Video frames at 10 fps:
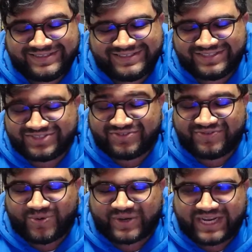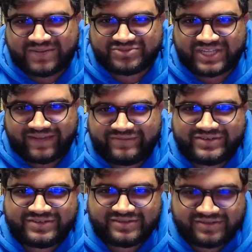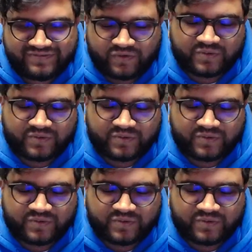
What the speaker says: 4 games left. 4